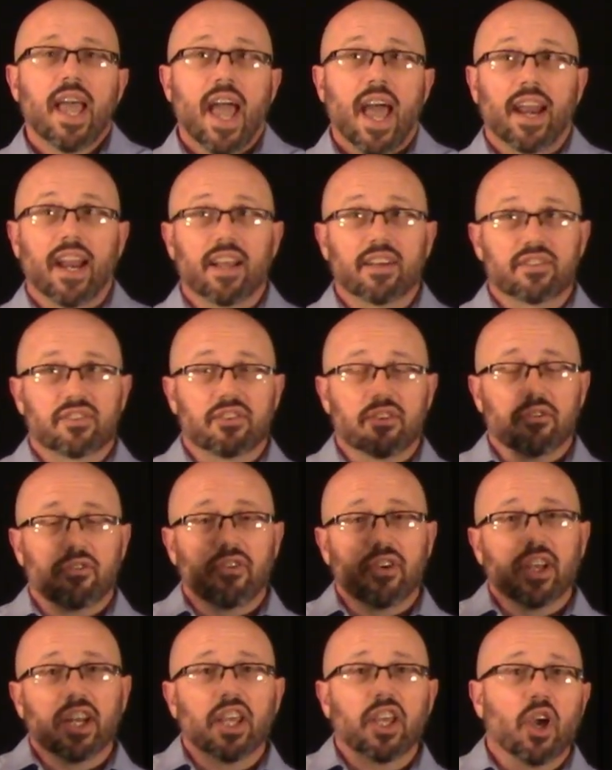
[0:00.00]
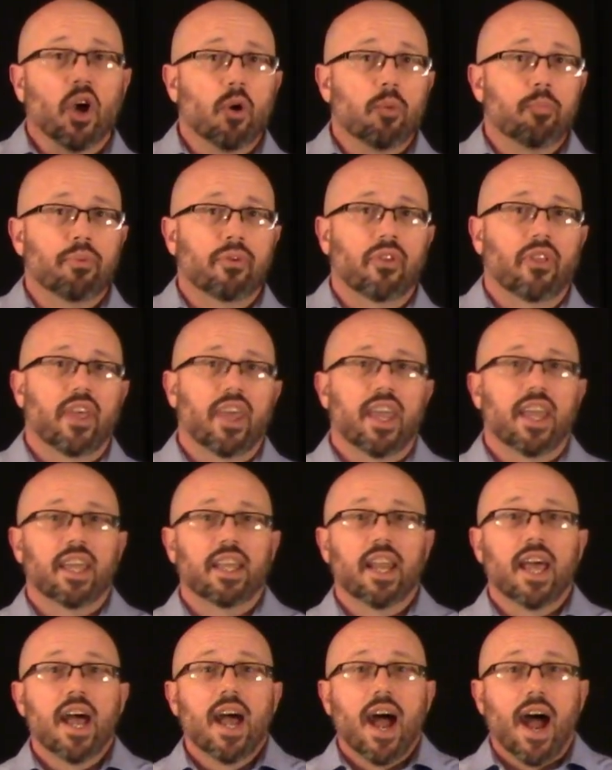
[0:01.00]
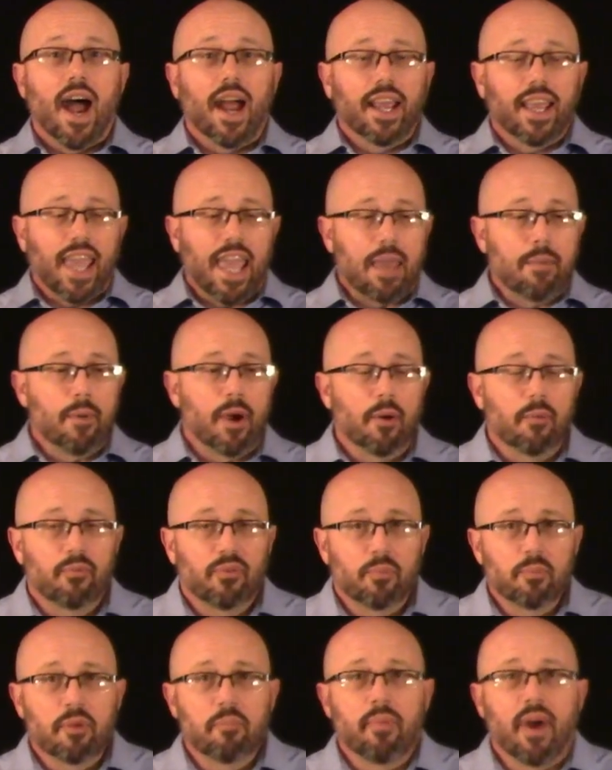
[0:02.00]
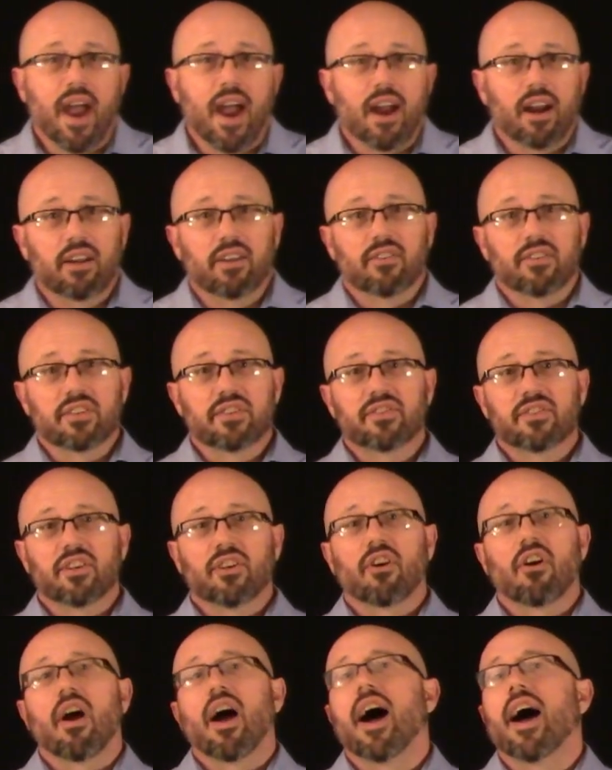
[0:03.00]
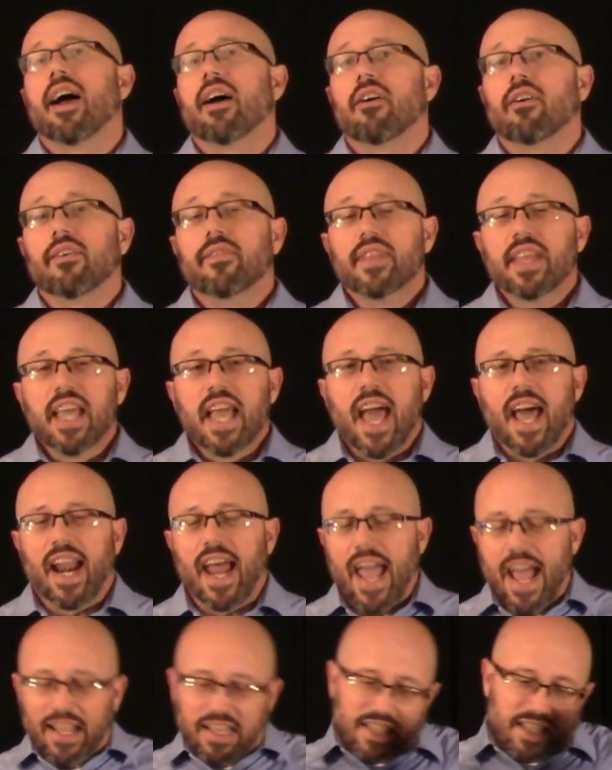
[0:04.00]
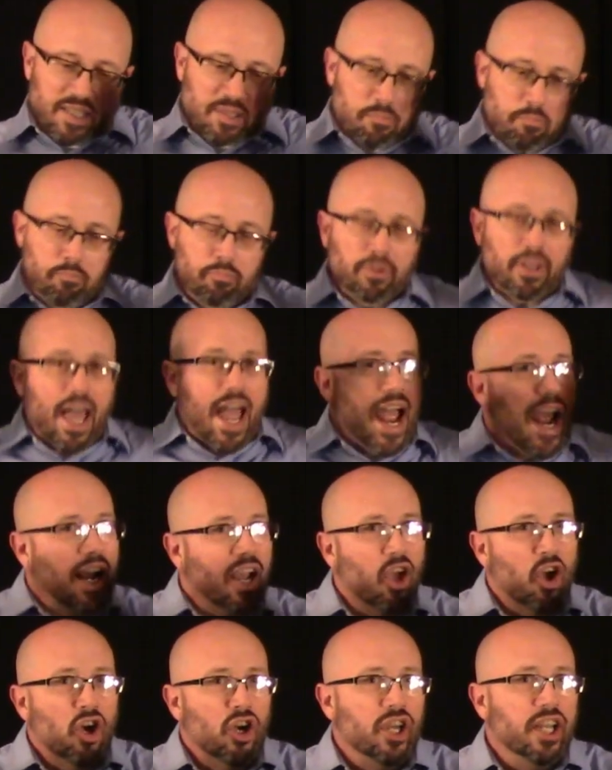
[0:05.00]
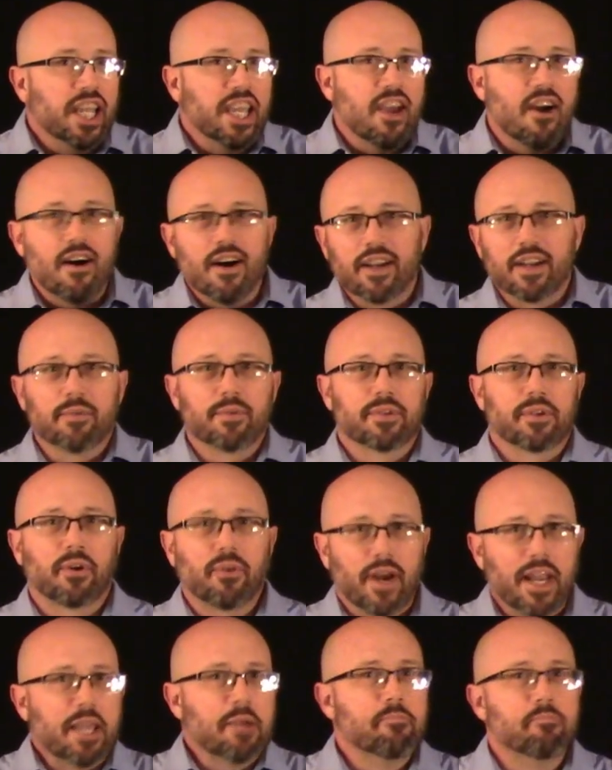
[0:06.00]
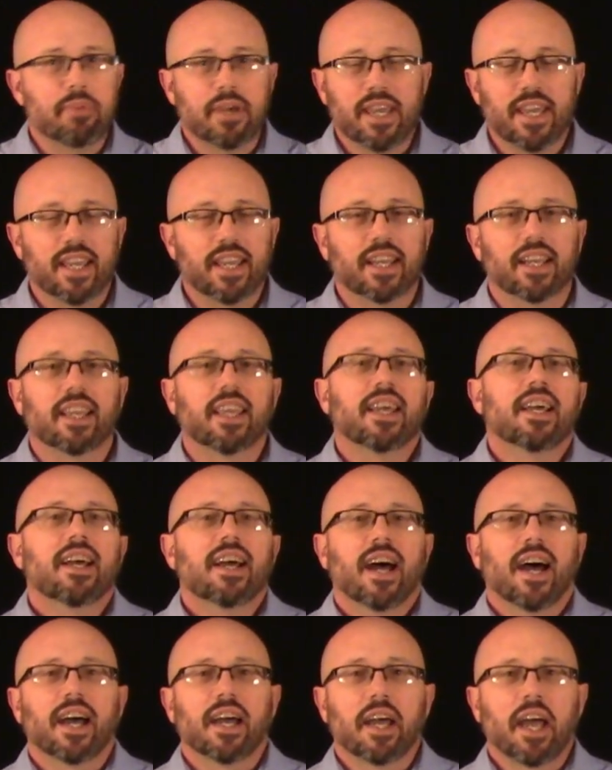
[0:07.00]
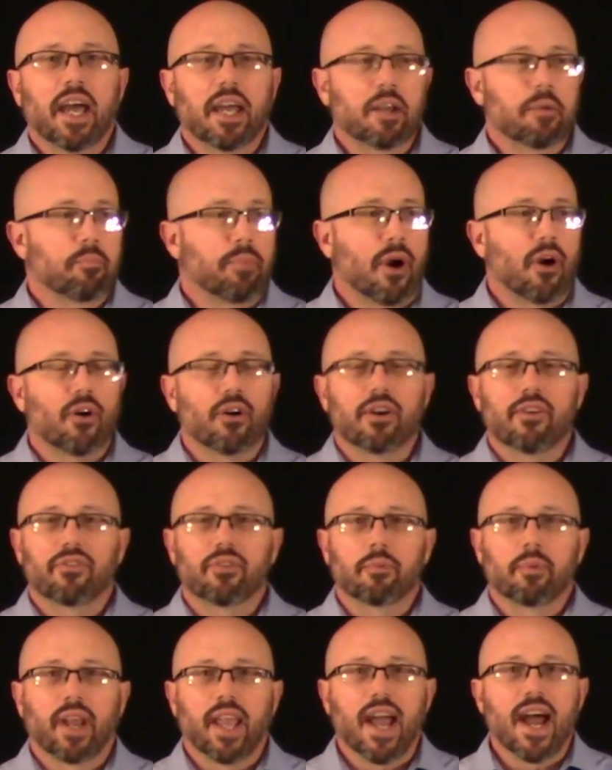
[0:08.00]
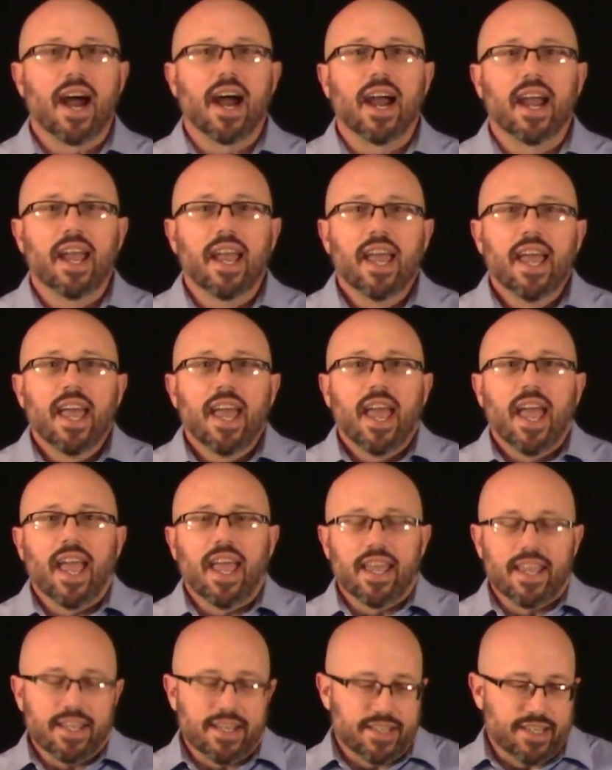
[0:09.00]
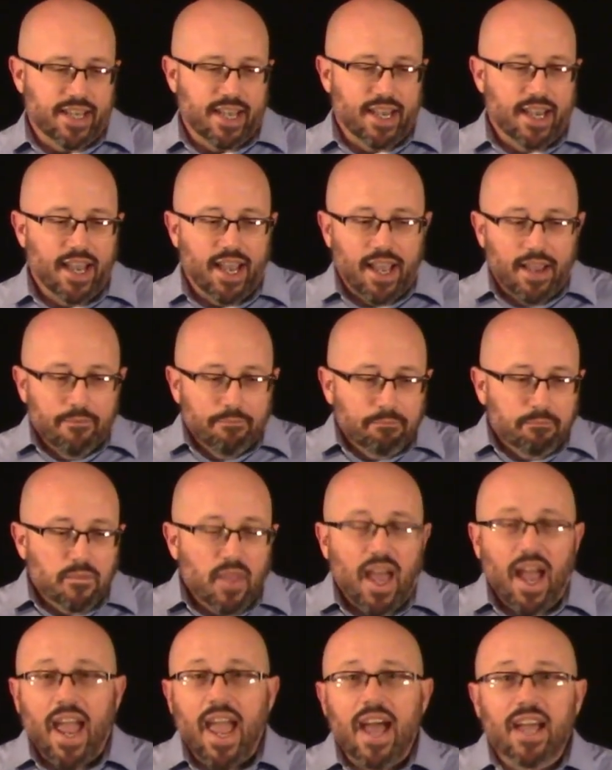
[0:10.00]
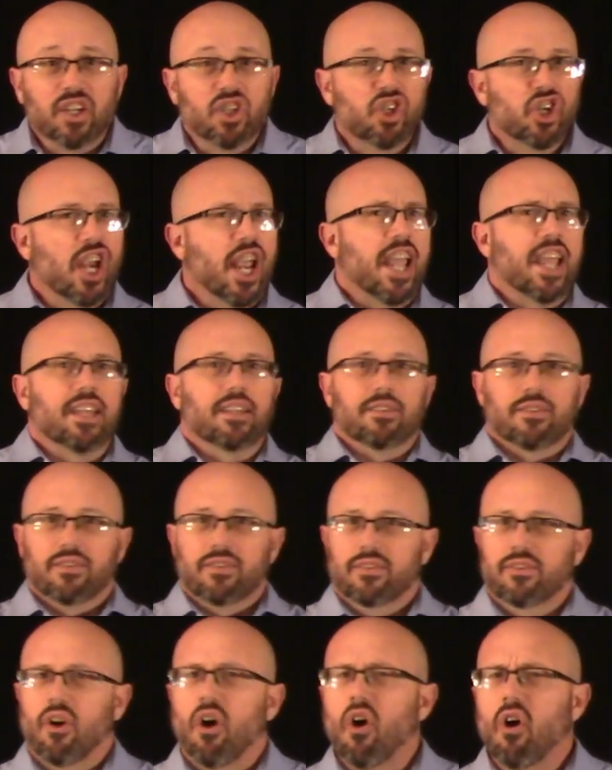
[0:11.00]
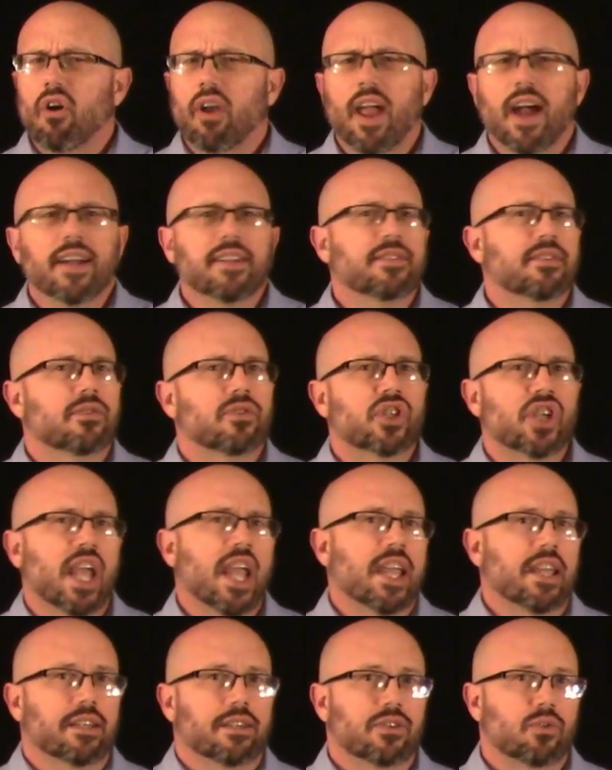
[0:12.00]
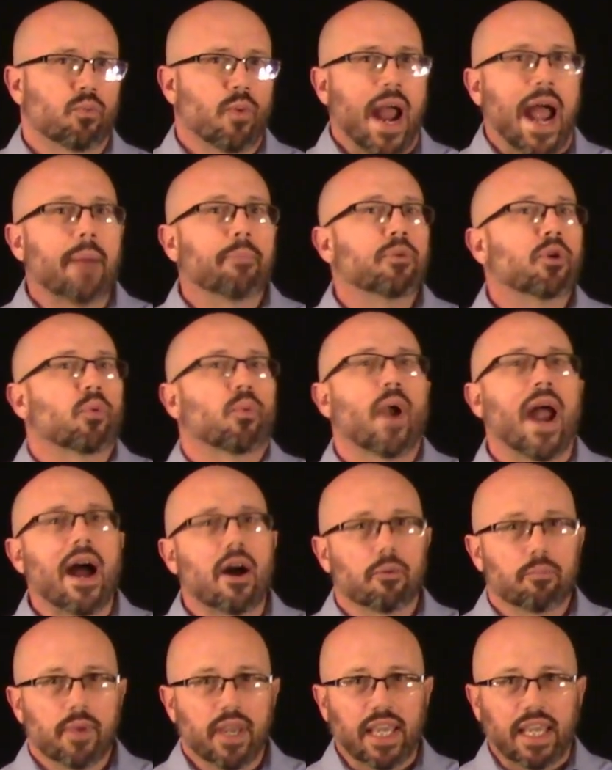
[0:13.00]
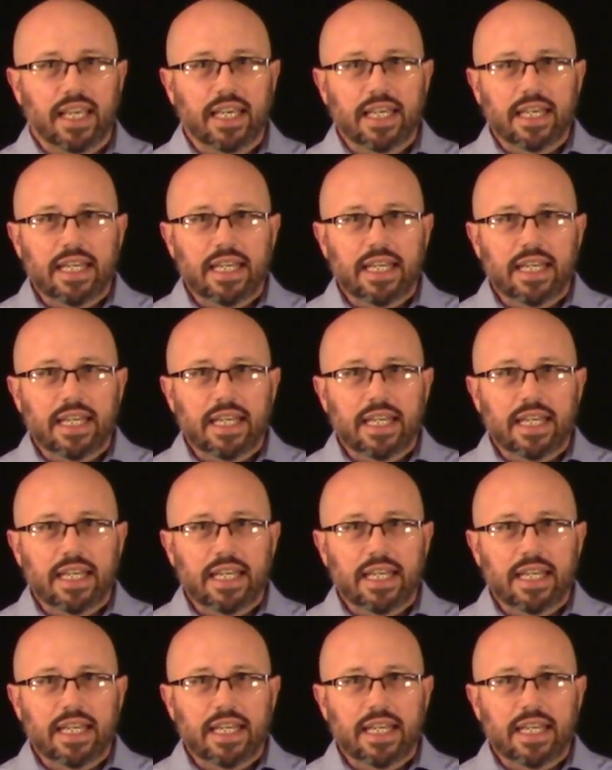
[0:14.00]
And as the video played, I came up from the back in the center aisle, and I had this black hoodie on. It was great big. I had borrowed it from a guy, and I had chains, all kinds of chains wrapped around me.